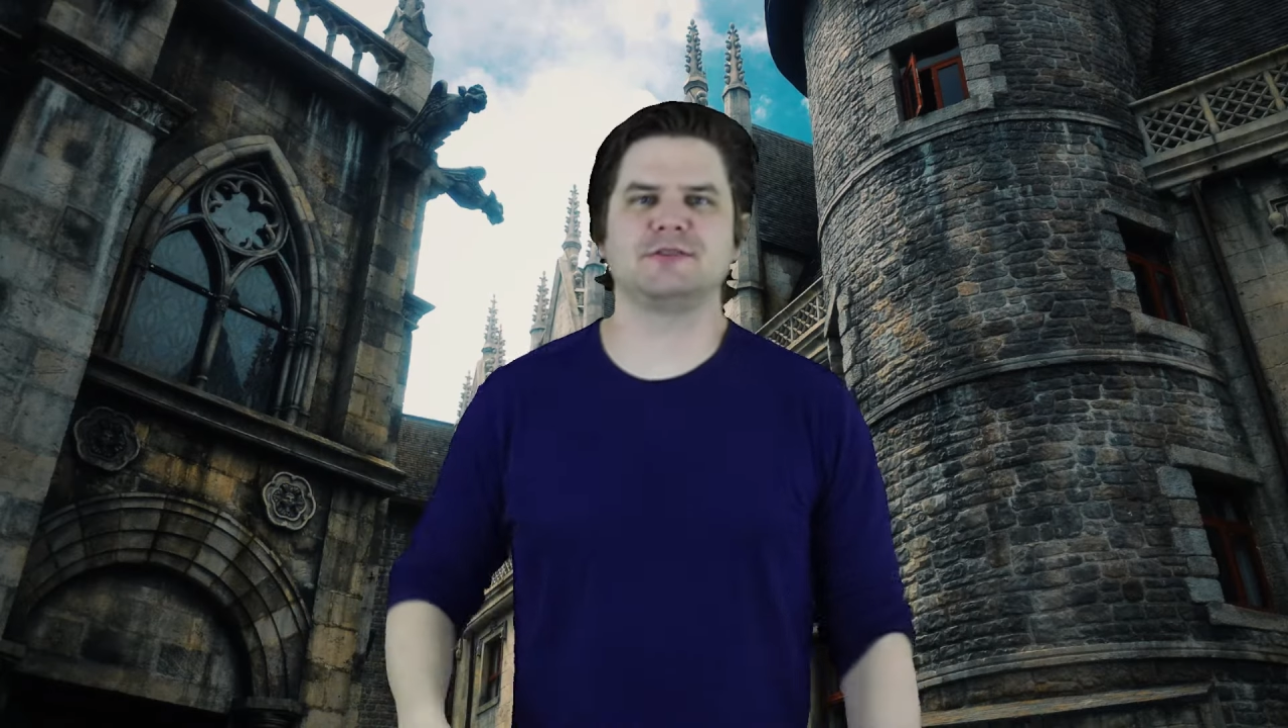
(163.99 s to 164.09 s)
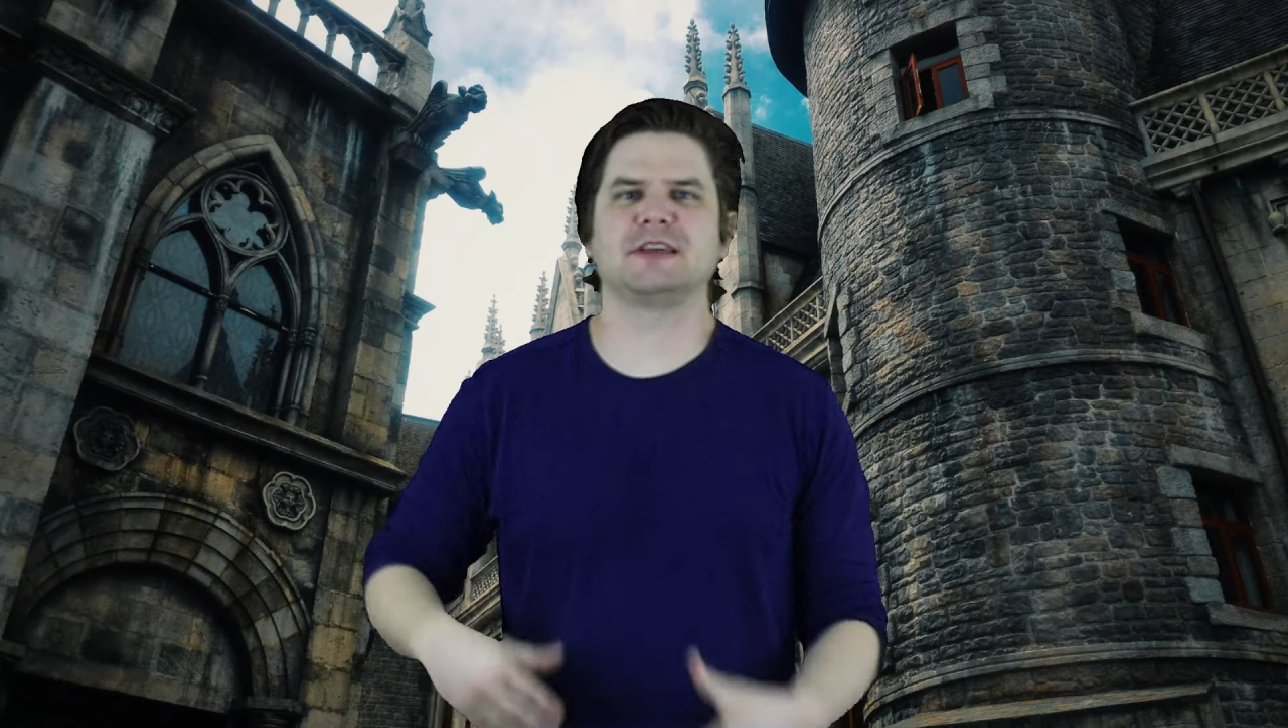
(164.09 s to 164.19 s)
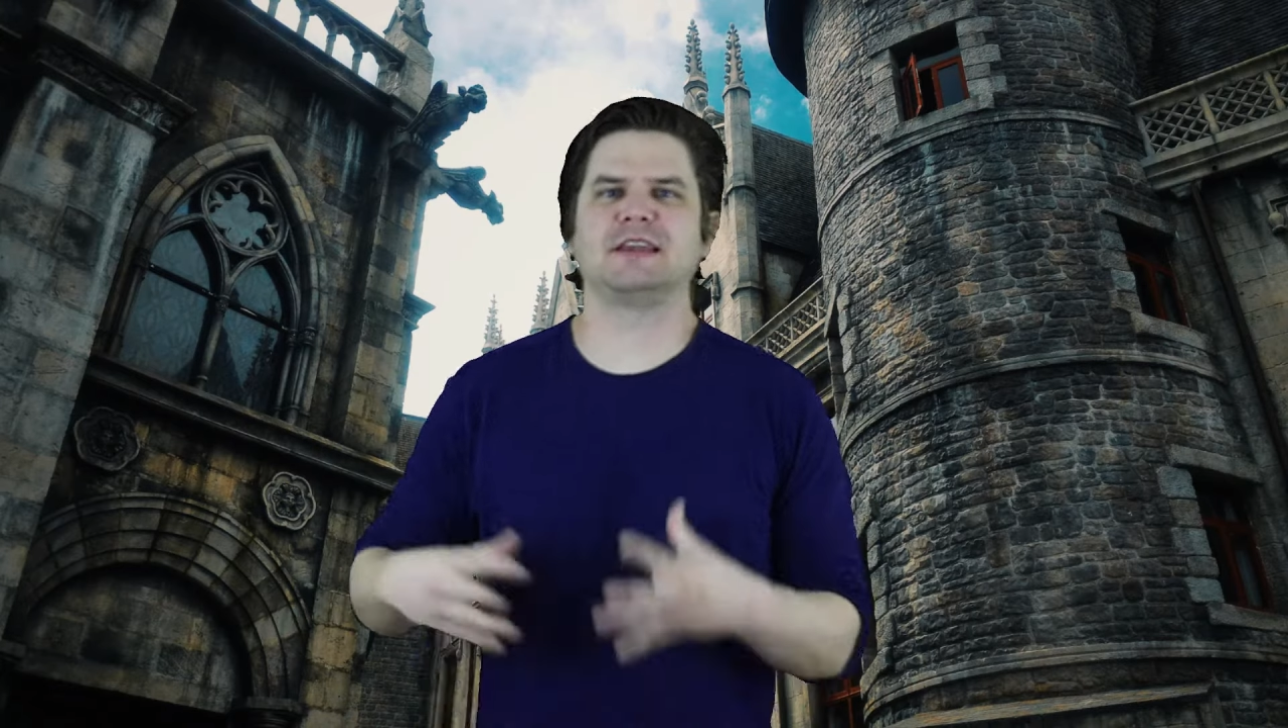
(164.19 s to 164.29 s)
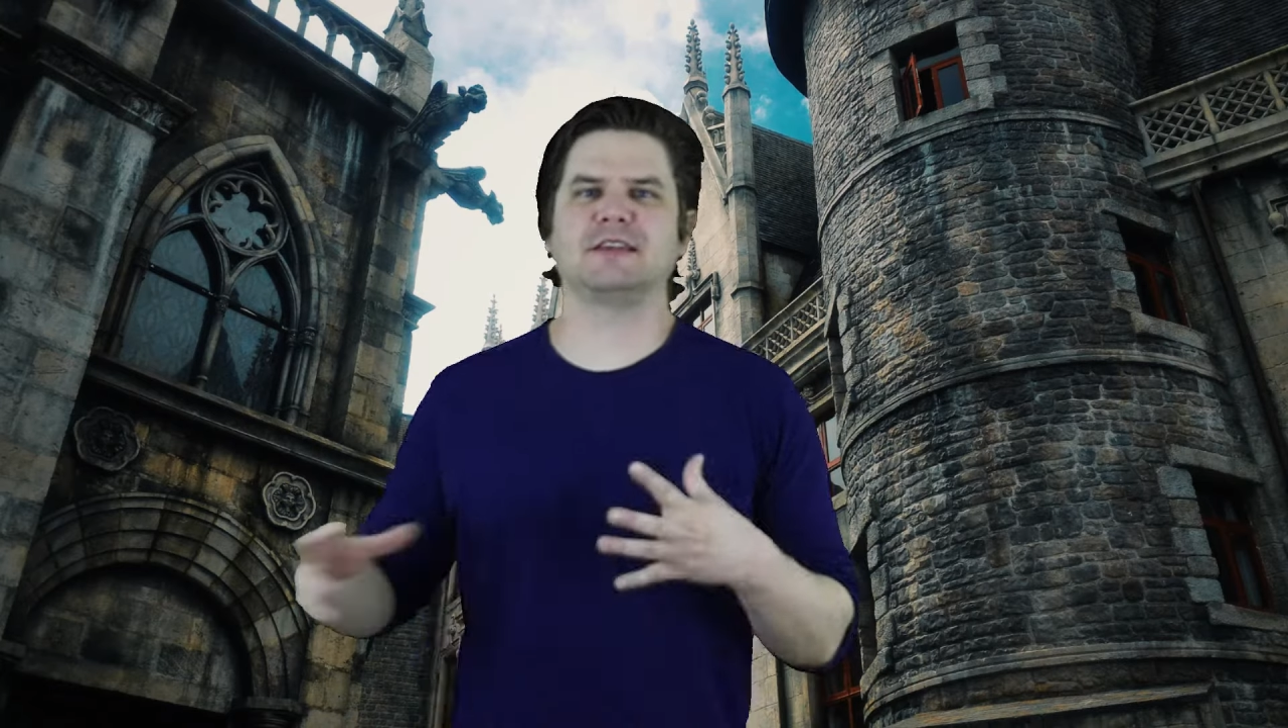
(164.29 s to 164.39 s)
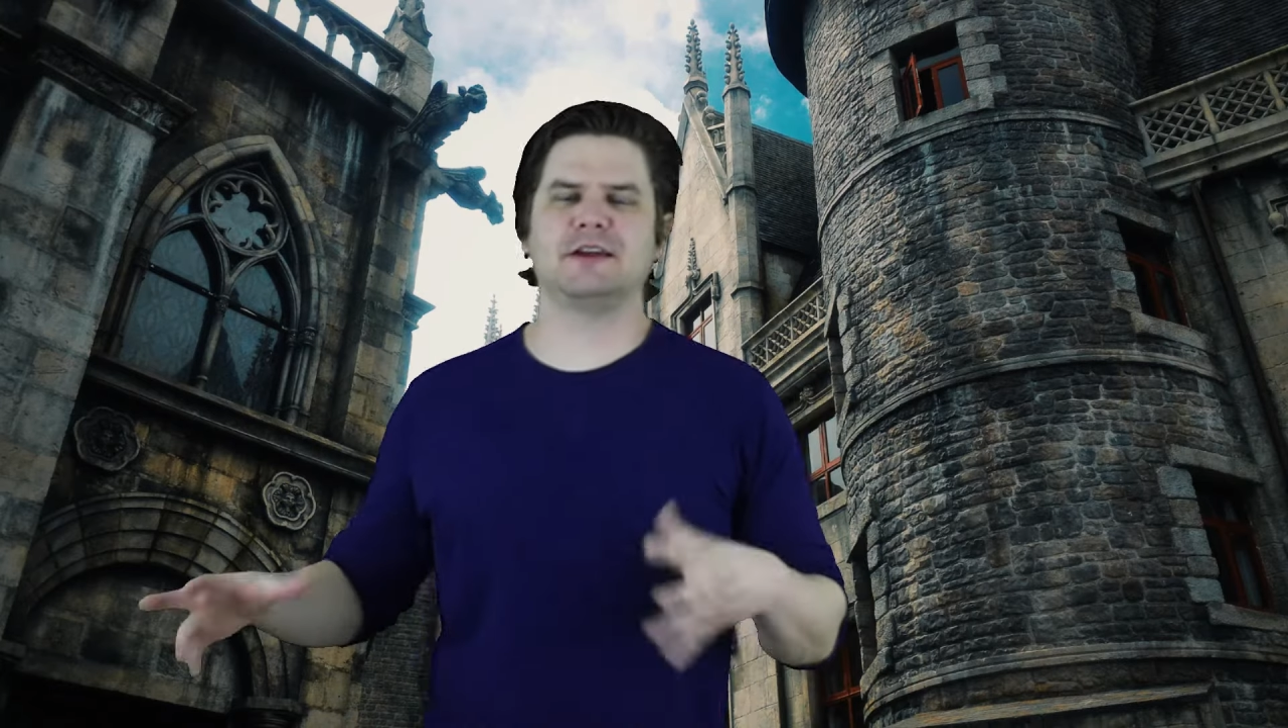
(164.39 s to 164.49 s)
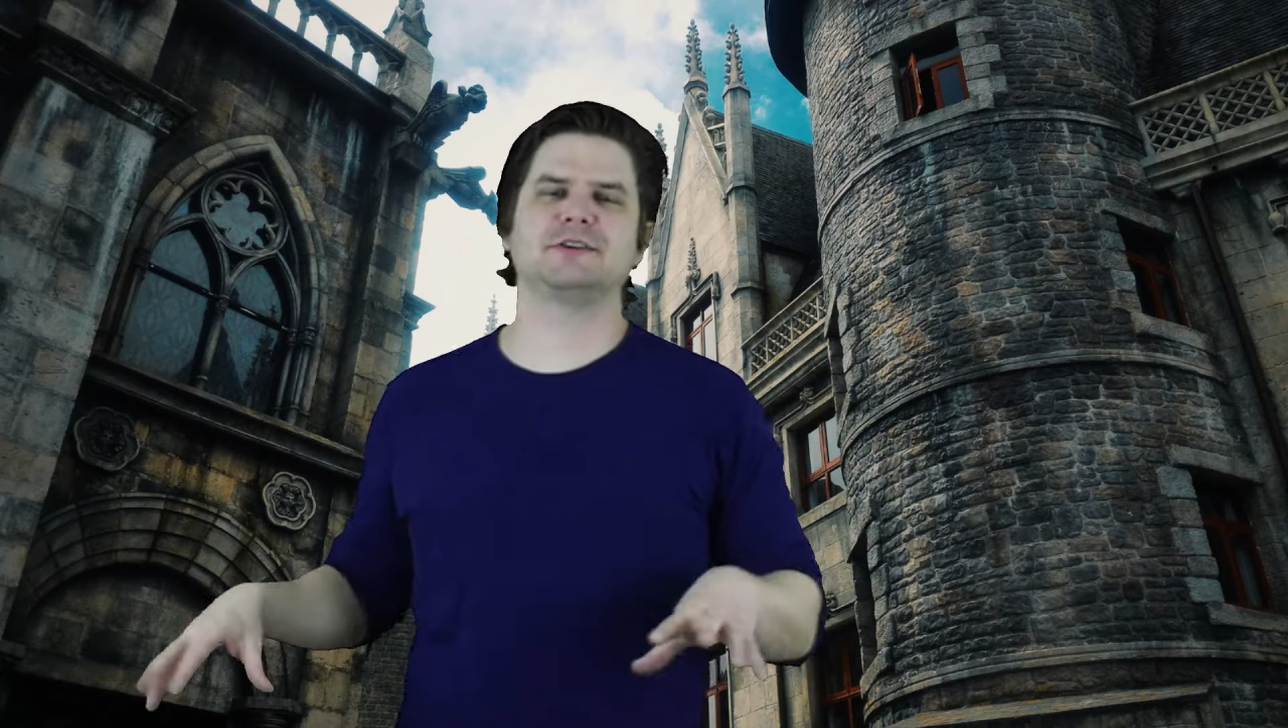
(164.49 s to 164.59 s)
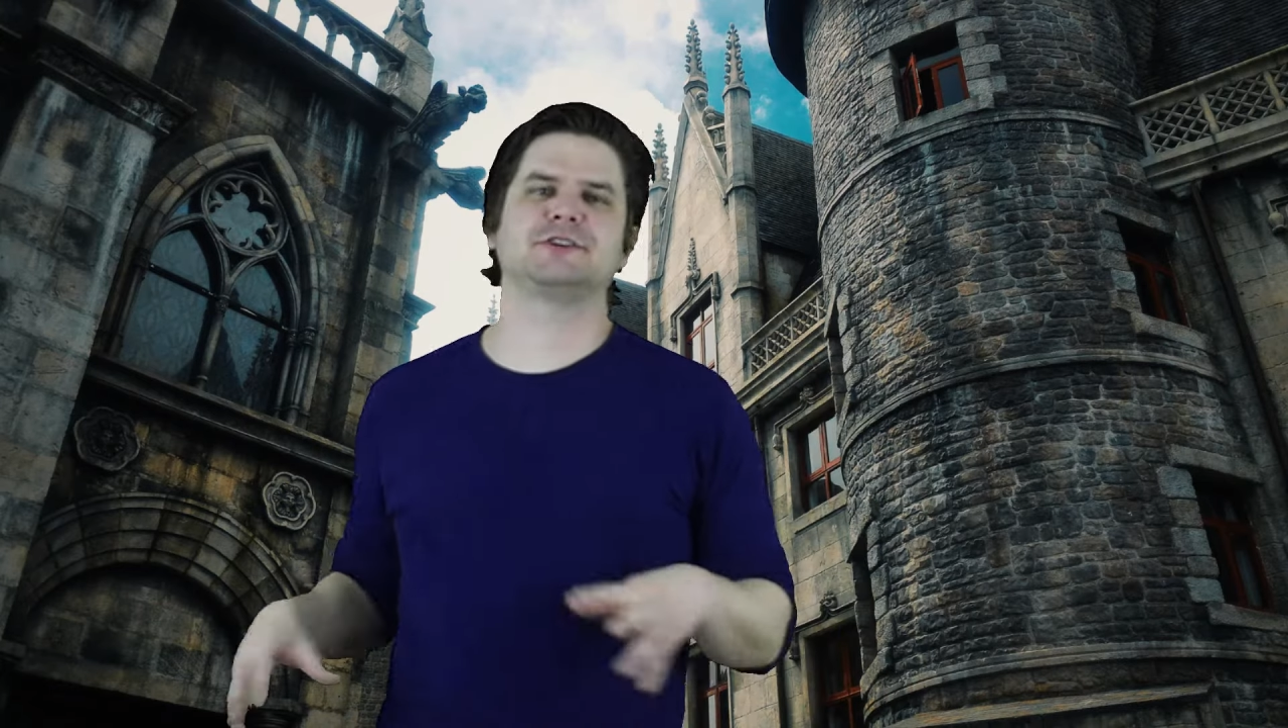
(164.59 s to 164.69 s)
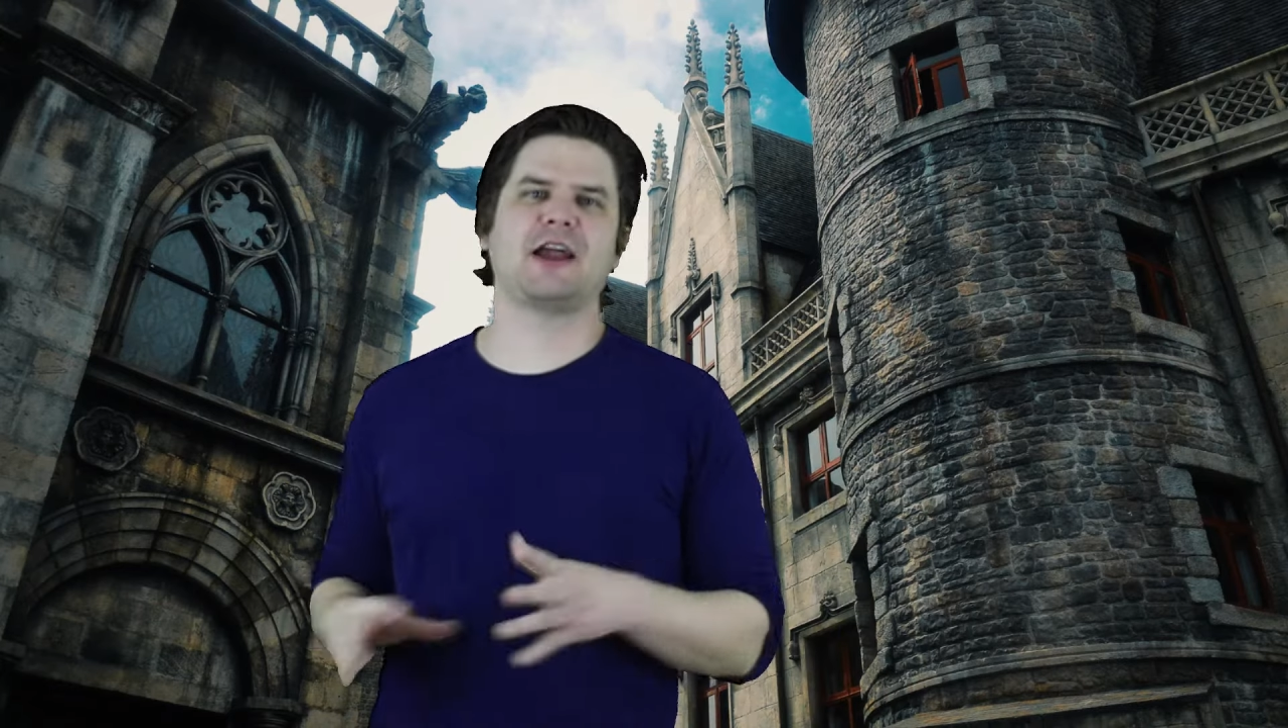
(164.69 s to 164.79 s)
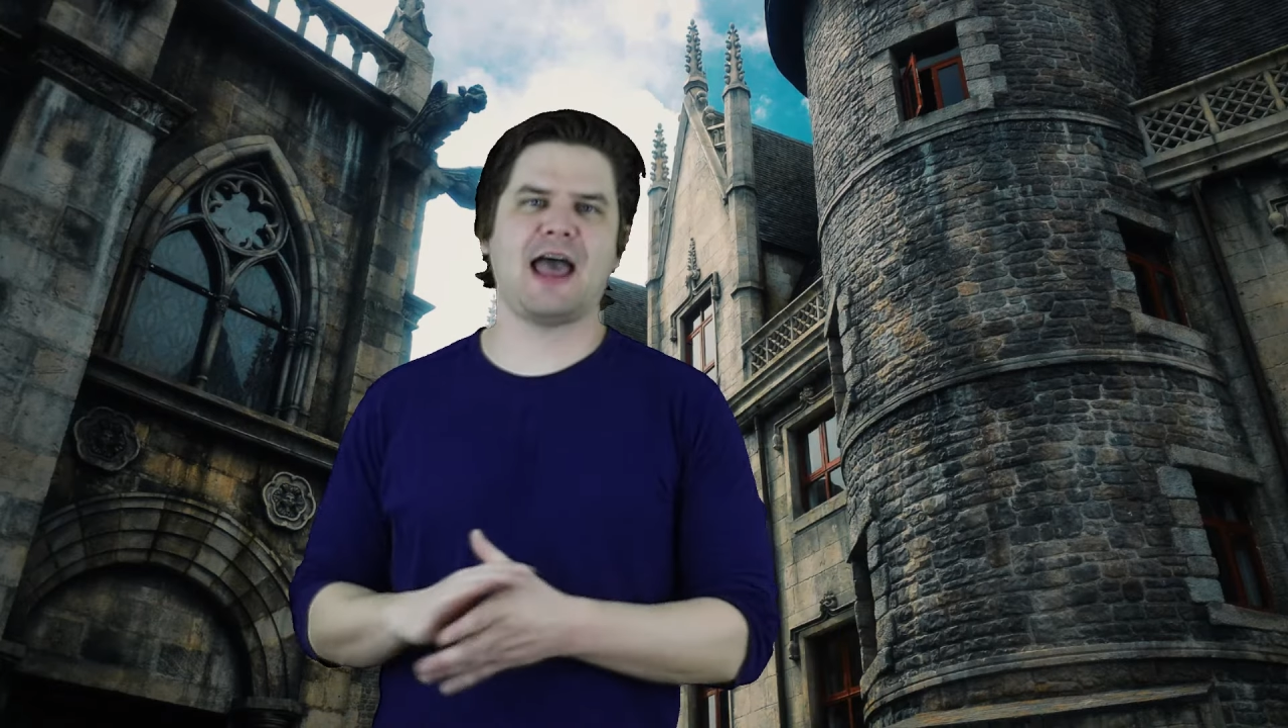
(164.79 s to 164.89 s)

use it in literature